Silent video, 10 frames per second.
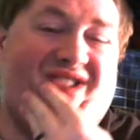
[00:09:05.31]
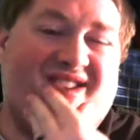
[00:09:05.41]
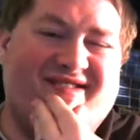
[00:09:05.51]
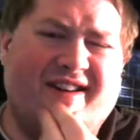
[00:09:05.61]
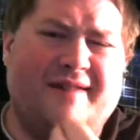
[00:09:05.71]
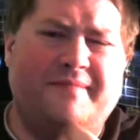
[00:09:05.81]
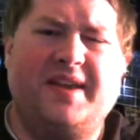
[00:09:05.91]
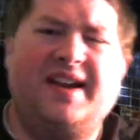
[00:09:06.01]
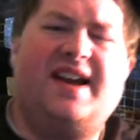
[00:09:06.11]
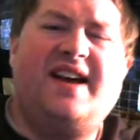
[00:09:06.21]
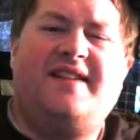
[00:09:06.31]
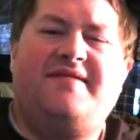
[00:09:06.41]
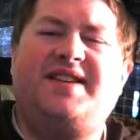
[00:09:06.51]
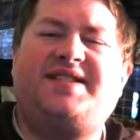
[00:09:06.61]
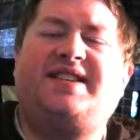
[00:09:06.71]
So,
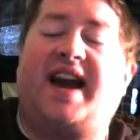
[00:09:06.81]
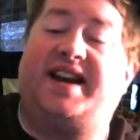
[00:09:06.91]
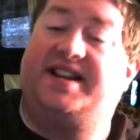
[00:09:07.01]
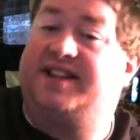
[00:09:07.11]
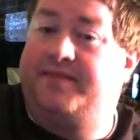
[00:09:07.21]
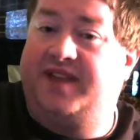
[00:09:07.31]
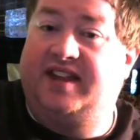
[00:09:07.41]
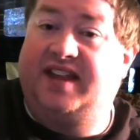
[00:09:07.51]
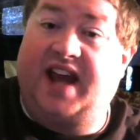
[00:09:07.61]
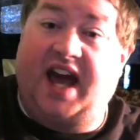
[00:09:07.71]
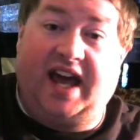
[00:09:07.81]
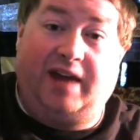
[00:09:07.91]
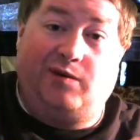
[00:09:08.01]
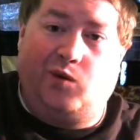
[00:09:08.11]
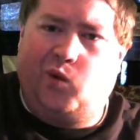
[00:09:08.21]
this is kind of something that
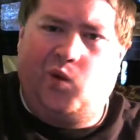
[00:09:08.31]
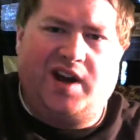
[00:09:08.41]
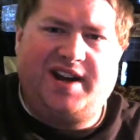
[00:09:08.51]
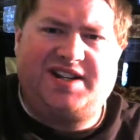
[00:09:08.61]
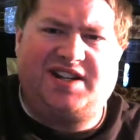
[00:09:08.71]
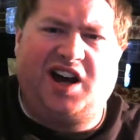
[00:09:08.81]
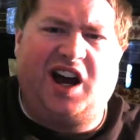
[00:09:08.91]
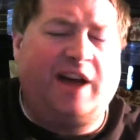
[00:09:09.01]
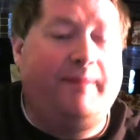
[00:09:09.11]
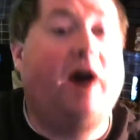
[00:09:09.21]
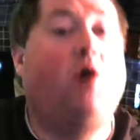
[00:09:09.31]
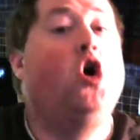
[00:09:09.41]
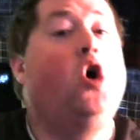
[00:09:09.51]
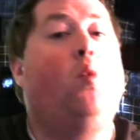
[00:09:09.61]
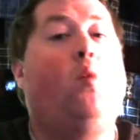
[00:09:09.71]
I wanted to talk about,
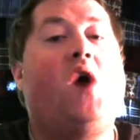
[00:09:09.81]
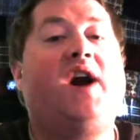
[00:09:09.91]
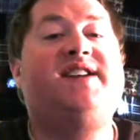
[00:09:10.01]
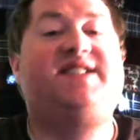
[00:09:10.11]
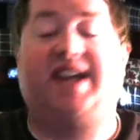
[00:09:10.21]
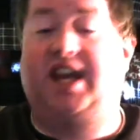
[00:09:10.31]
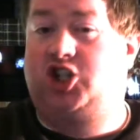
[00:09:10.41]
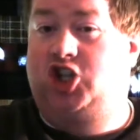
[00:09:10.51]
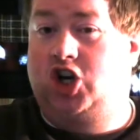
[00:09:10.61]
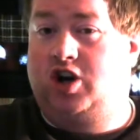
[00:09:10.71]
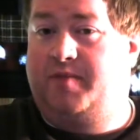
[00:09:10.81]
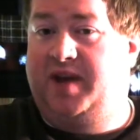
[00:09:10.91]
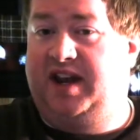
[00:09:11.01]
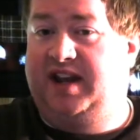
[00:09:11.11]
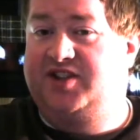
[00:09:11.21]
wanted to get your
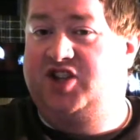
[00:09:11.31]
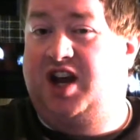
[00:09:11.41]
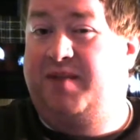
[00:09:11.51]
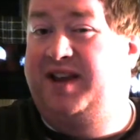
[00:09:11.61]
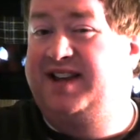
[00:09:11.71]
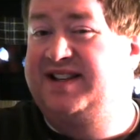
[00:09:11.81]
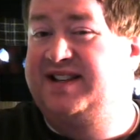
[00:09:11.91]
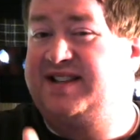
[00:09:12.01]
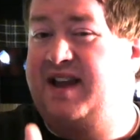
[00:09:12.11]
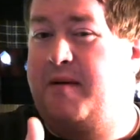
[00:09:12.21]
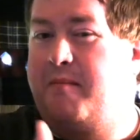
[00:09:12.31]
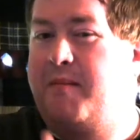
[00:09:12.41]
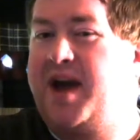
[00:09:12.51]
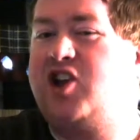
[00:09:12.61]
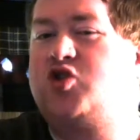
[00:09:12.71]
opinions on, because
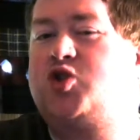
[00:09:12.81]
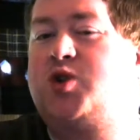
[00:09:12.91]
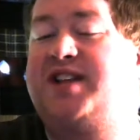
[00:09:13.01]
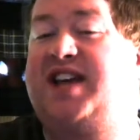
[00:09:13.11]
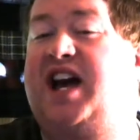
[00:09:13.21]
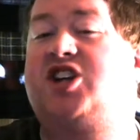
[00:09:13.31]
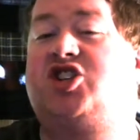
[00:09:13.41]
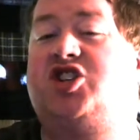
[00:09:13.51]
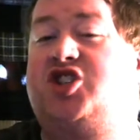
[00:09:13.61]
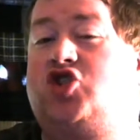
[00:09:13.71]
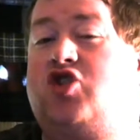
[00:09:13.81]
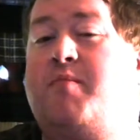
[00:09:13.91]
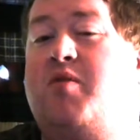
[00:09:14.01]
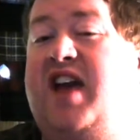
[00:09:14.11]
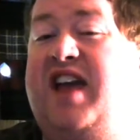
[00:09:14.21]
microtransactions in
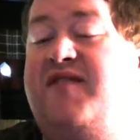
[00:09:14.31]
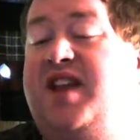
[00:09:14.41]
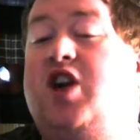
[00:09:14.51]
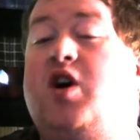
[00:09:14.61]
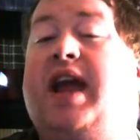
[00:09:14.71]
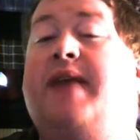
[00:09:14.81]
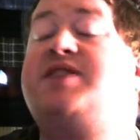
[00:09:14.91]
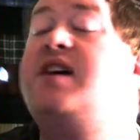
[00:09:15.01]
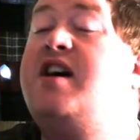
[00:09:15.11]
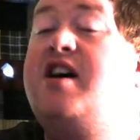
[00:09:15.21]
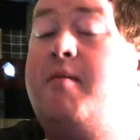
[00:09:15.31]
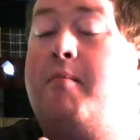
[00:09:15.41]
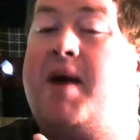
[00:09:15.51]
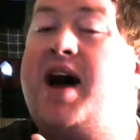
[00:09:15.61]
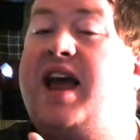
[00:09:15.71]
AAA video games,
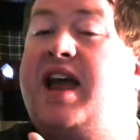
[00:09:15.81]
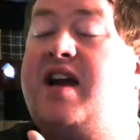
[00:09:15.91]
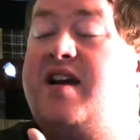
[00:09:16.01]
my